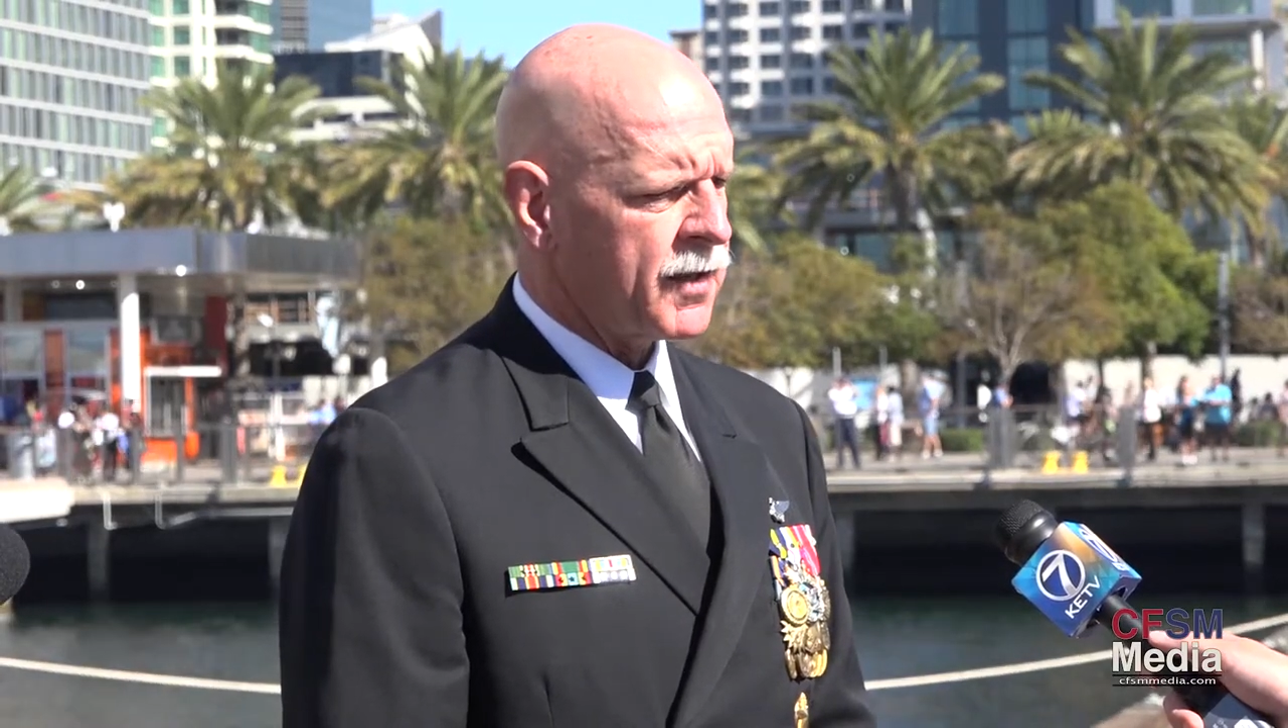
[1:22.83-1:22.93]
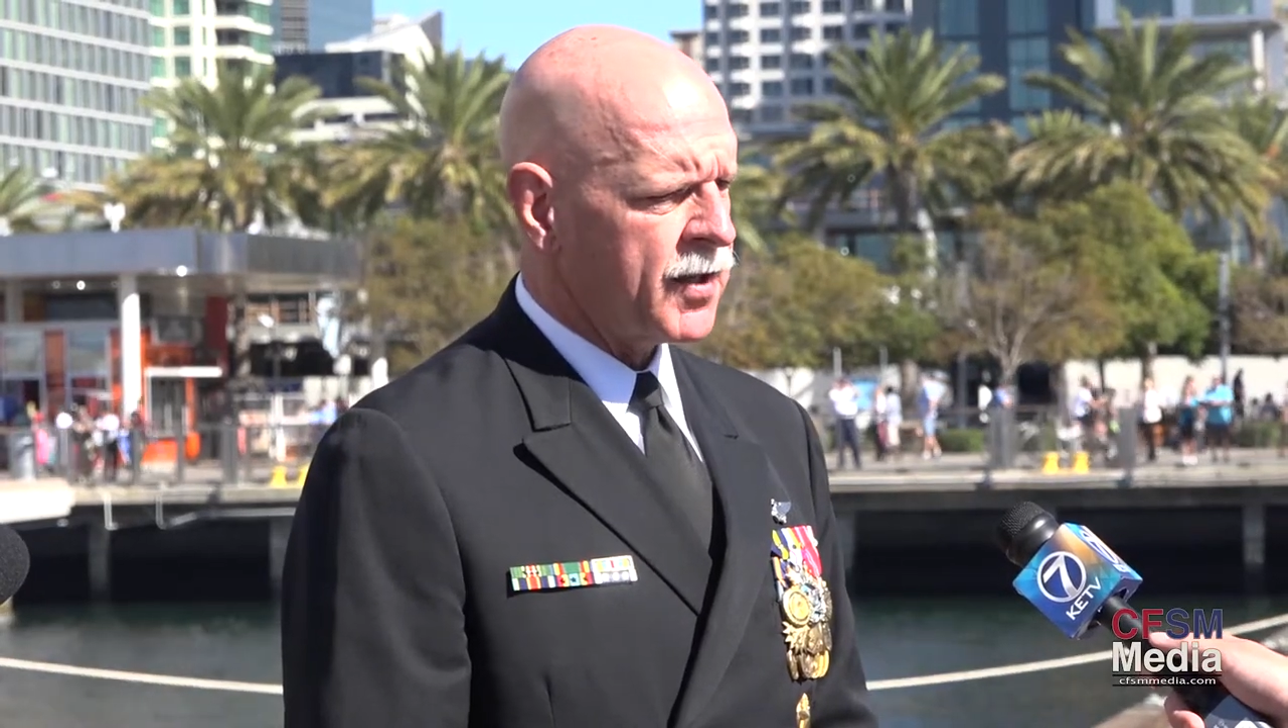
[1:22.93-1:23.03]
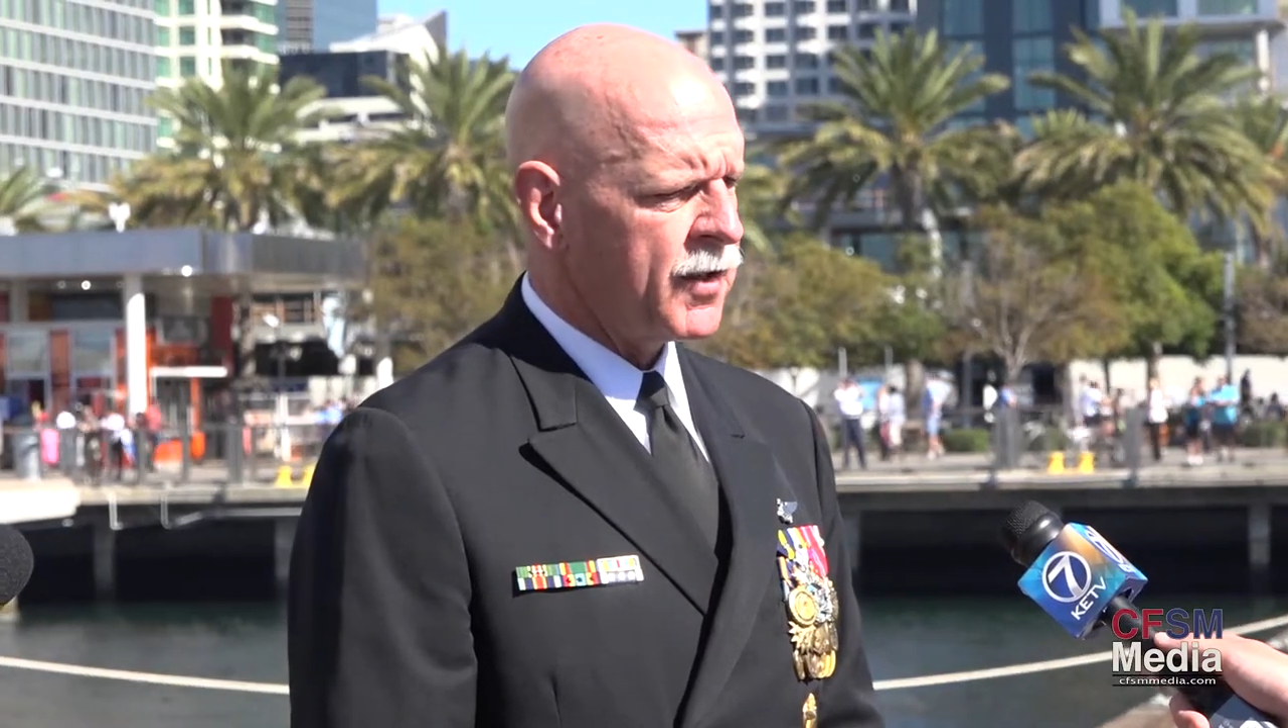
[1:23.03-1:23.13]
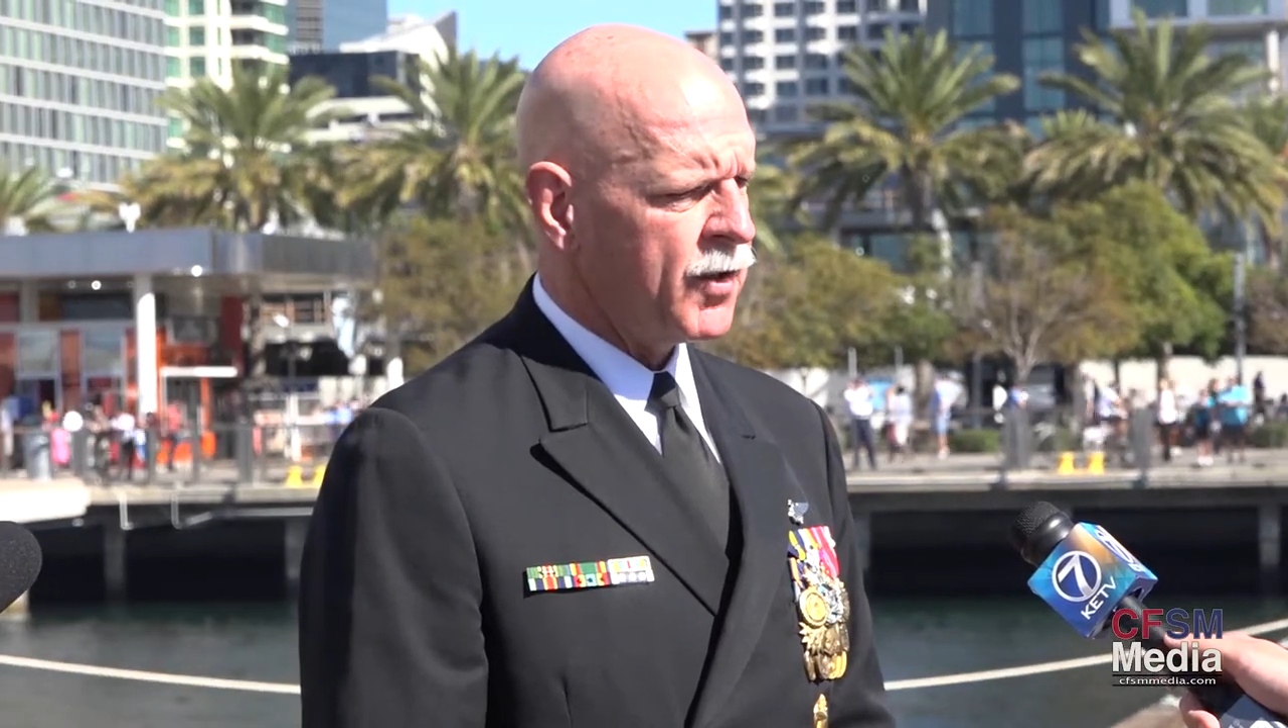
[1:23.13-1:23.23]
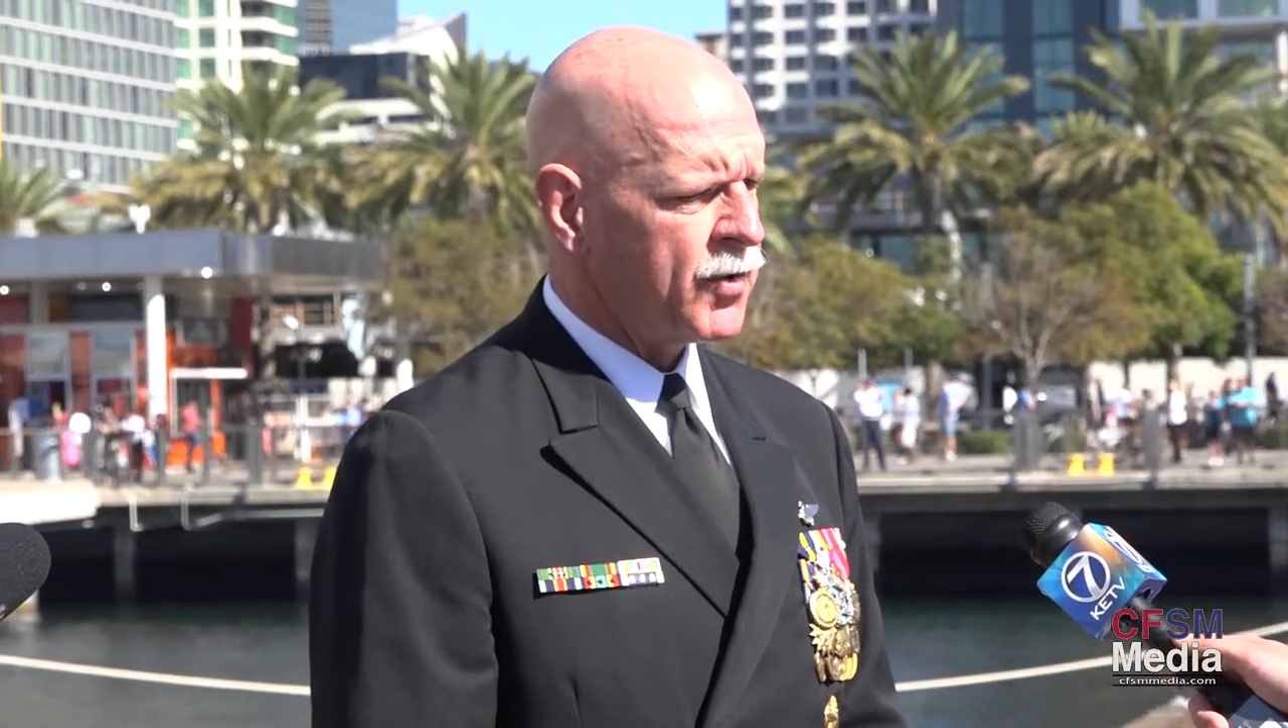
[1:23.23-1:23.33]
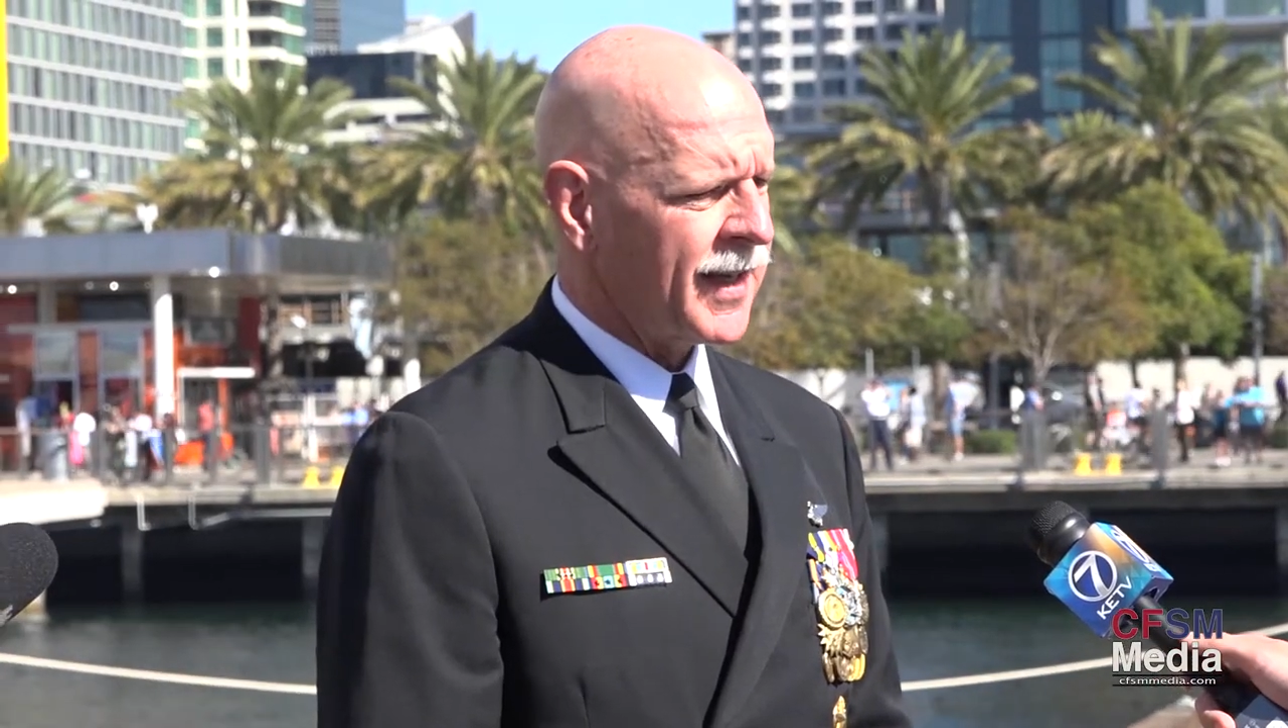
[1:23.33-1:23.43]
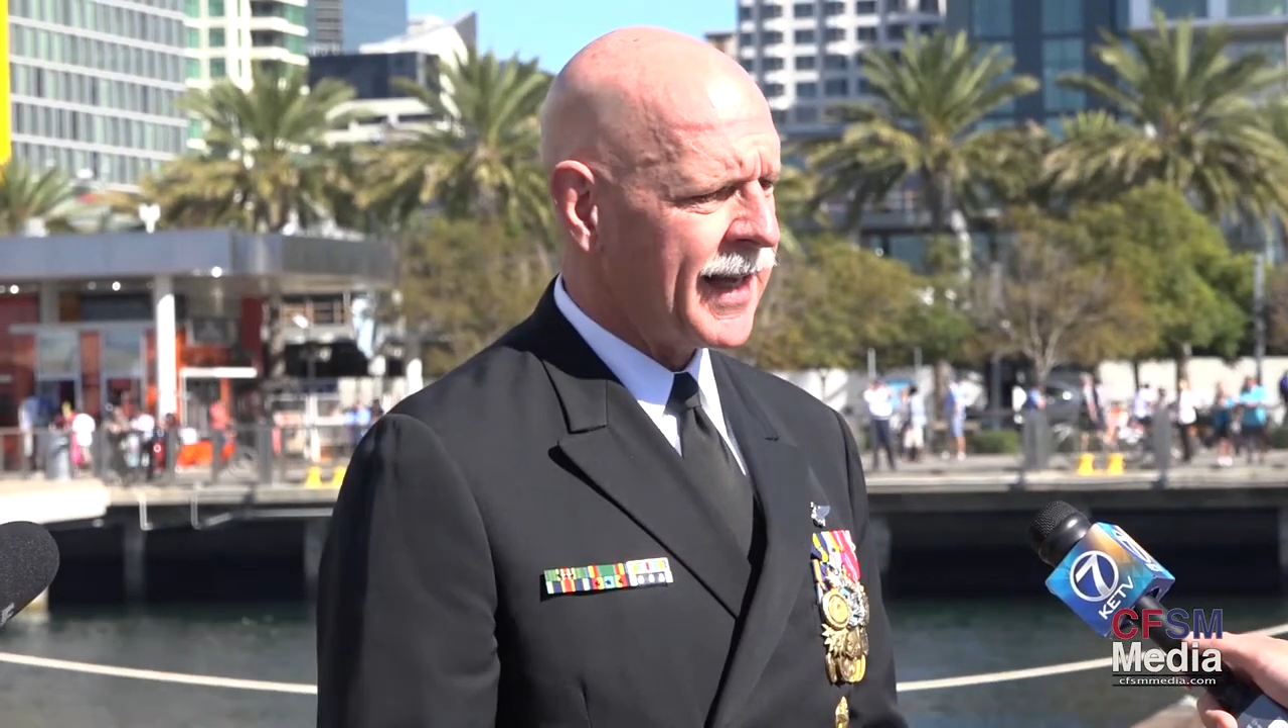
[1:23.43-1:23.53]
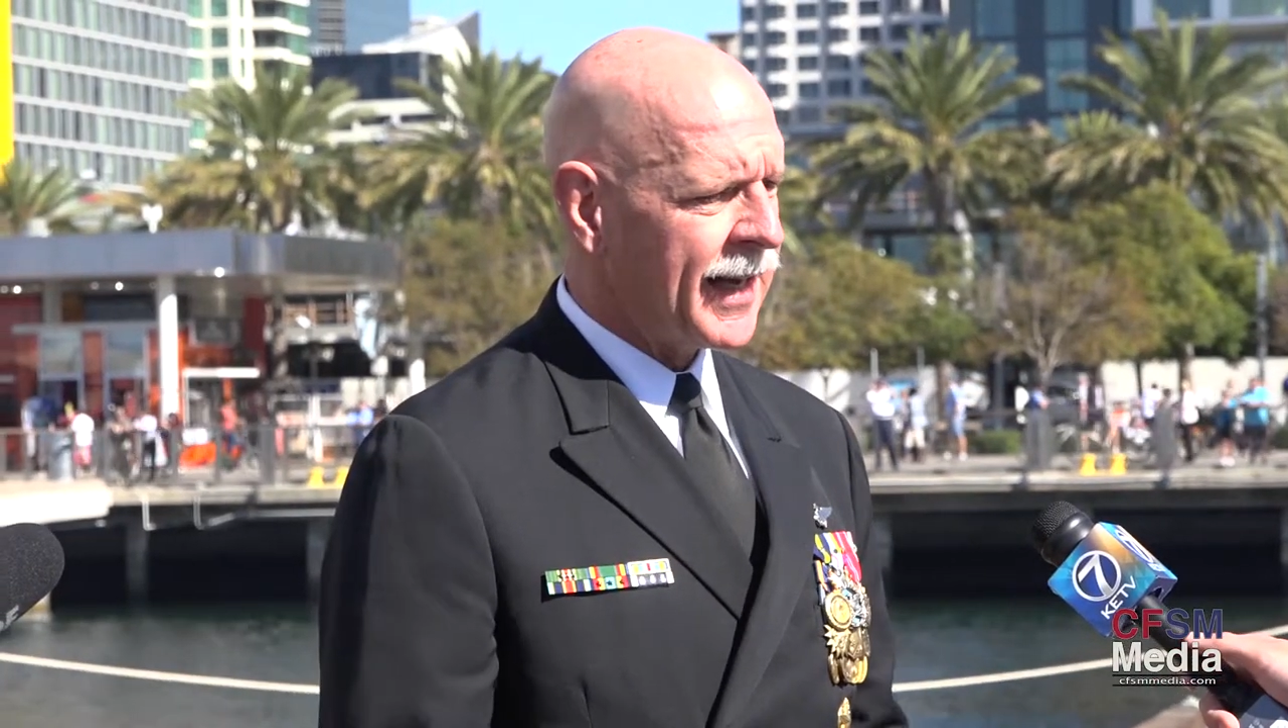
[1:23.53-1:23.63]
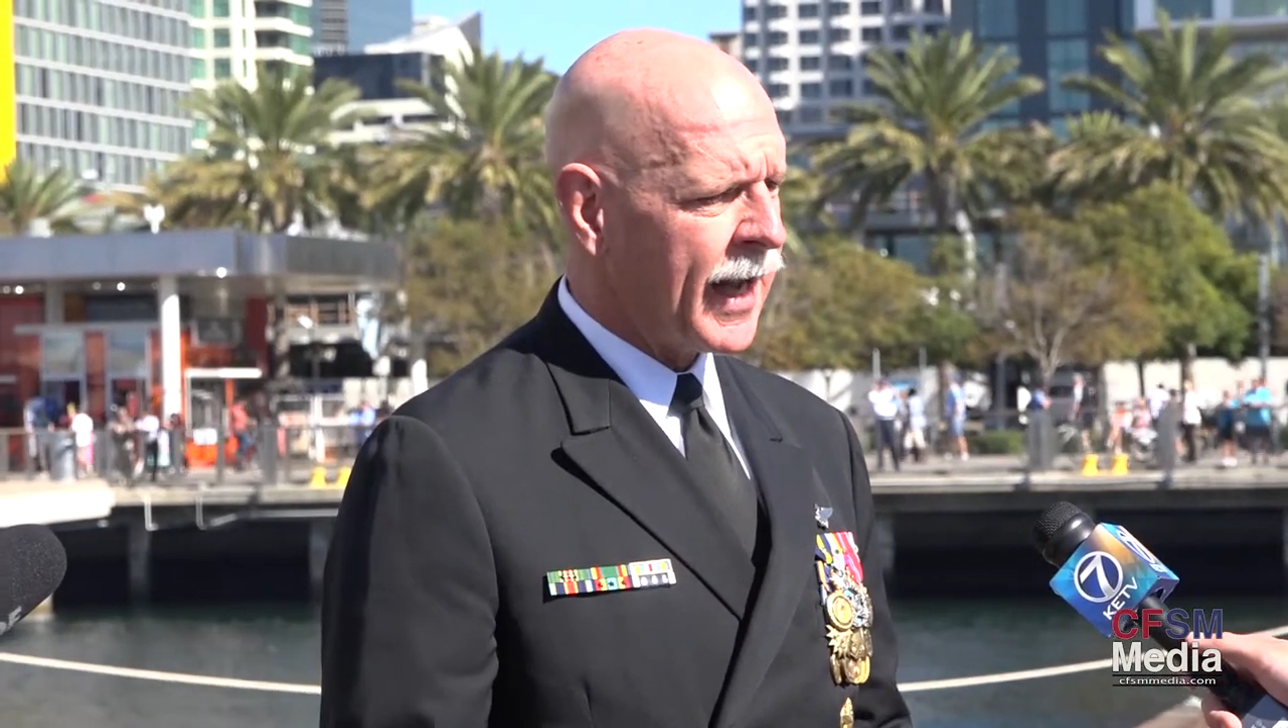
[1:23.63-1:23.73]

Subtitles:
continue to get